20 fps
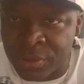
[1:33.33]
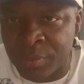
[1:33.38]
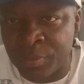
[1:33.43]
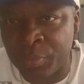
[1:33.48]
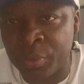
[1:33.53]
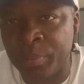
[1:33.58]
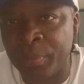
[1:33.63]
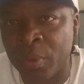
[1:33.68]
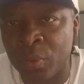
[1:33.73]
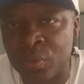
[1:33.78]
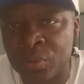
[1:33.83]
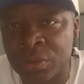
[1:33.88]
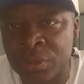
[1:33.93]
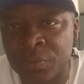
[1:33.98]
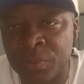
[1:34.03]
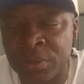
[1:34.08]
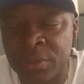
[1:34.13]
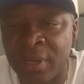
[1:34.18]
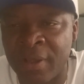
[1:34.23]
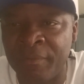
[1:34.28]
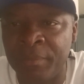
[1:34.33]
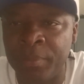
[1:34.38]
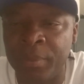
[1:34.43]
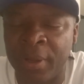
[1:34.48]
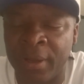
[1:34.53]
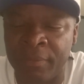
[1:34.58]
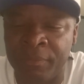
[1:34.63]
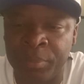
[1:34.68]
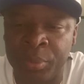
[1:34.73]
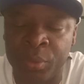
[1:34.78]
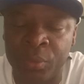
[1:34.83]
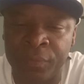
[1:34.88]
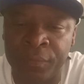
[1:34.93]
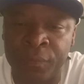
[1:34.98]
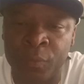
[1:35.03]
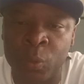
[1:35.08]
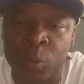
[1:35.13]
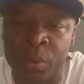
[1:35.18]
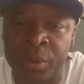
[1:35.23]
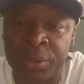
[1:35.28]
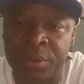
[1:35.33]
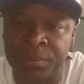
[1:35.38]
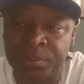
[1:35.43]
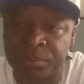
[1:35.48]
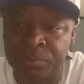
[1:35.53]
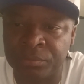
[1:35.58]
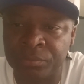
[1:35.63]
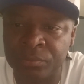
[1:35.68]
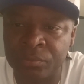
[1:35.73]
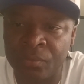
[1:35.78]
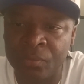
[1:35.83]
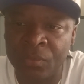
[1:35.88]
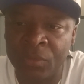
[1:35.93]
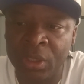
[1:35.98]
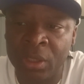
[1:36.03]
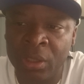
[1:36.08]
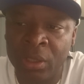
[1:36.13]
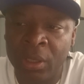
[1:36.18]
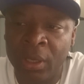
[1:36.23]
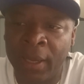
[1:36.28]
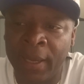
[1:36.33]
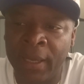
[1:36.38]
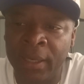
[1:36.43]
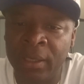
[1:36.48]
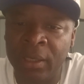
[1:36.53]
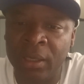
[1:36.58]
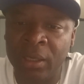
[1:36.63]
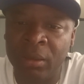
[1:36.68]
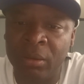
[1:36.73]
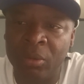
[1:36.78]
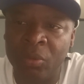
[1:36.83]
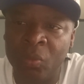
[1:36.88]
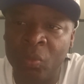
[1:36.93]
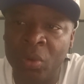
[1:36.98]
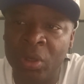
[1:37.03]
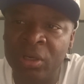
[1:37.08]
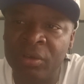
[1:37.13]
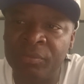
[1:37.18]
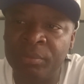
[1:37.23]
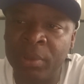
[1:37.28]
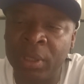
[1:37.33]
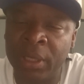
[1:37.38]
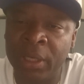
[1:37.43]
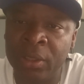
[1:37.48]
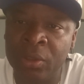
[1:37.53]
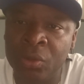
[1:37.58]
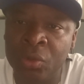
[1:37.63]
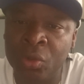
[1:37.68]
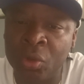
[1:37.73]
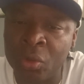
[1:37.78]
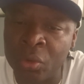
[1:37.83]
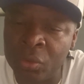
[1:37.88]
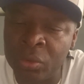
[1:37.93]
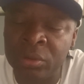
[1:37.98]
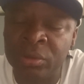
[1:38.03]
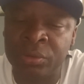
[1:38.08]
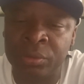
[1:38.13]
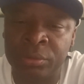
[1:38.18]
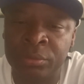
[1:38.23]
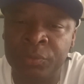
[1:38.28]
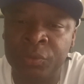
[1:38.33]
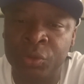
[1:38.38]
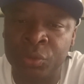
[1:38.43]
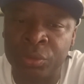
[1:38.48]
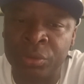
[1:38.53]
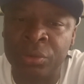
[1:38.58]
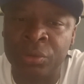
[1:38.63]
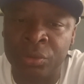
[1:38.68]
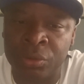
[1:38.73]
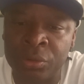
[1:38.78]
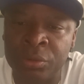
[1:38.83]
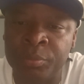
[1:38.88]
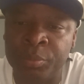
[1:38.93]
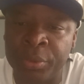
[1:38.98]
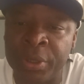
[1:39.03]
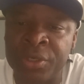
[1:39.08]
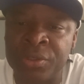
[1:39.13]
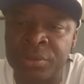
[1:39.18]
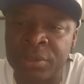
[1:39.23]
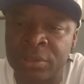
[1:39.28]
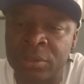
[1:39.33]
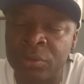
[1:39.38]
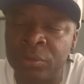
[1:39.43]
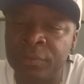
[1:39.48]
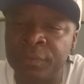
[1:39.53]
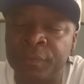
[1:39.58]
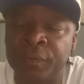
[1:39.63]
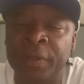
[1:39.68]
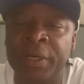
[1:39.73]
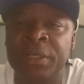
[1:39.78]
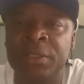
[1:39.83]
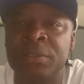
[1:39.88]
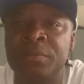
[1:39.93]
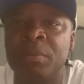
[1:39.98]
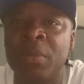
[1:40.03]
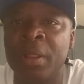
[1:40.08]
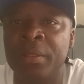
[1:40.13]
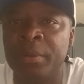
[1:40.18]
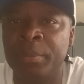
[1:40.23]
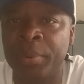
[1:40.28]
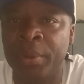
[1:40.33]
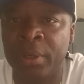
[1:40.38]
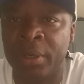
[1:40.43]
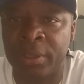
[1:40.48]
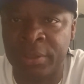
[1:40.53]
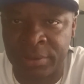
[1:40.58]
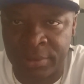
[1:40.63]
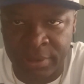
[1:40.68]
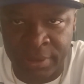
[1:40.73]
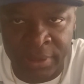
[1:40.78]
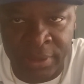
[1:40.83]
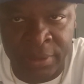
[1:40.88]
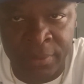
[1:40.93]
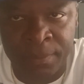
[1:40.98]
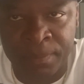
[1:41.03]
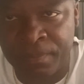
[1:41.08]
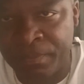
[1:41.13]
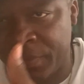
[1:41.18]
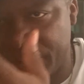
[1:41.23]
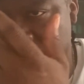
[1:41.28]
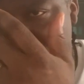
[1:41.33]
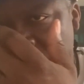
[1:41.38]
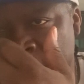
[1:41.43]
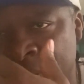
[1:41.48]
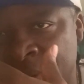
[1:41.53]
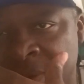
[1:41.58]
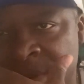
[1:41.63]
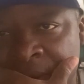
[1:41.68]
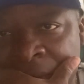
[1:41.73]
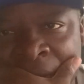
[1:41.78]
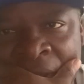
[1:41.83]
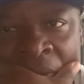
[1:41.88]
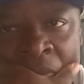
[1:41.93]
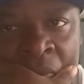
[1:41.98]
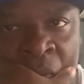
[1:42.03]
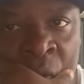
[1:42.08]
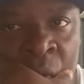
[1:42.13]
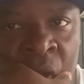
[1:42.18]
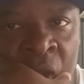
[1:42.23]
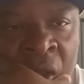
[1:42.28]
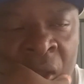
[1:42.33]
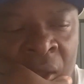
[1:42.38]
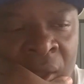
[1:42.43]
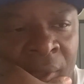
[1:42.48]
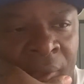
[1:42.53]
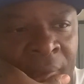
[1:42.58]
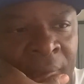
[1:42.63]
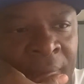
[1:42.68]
and proposals which I've put forward. And one of my good brethren, good friends, mother passed again this morning.